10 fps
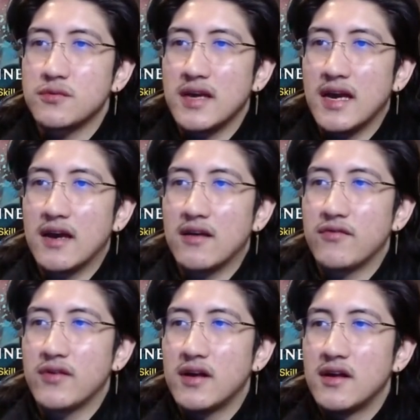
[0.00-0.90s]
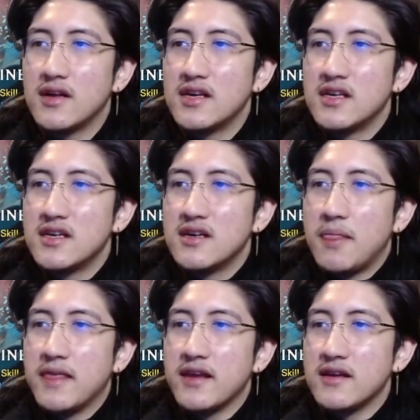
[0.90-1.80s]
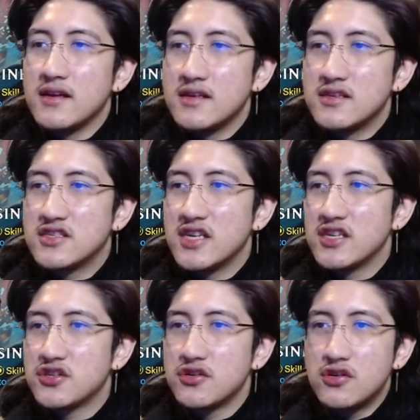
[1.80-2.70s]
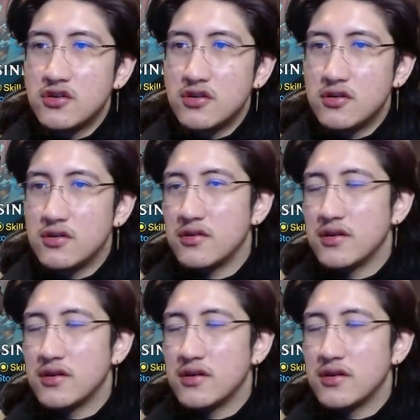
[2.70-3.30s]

We have the Sigil.